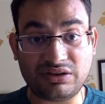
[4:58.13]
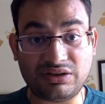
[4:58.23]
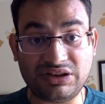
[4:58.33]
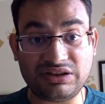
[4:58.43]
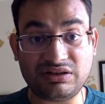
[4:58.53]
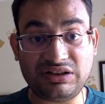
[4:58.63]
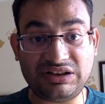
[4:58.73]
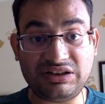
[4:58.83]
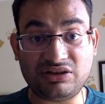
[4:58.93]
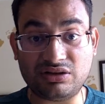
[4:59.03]

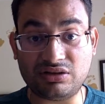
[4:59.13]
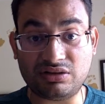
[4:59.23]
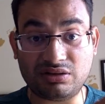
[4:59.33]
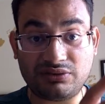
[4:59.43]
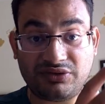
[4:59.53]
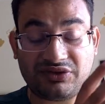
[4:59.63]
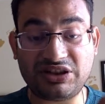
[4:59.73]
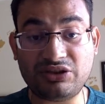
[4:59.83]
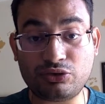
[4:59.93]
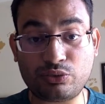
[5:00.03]
nearly
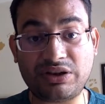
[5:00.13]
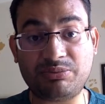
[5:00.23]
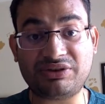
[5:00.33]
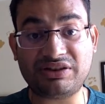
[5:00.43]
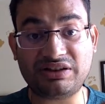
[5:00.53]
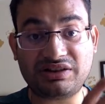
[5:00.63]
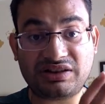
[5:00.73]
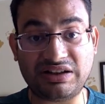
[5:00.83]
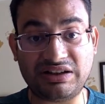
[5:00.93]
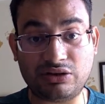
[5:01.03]
15 to 20% is
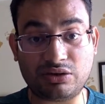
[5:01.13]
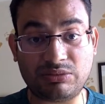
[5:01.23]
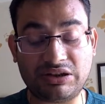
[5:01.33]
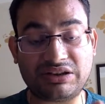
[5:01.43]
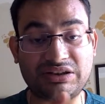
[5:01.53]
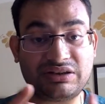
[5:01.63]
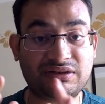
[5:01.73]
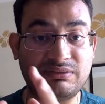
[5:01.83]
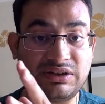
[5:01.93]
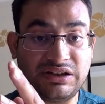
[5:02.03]
analog market,
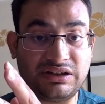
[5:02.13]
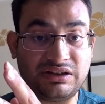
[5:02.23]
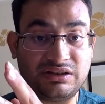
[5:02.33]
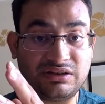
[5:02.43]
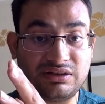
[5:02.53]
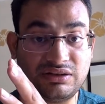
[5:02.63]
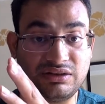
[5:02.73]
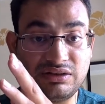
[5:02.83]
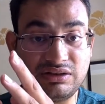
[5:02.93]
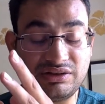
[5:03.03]
and
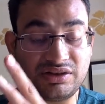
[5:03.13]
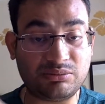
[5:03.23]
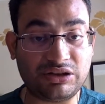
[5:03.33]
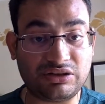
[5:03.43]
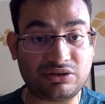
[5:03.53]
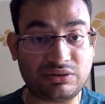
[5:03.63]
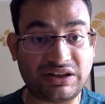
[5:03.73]
similar to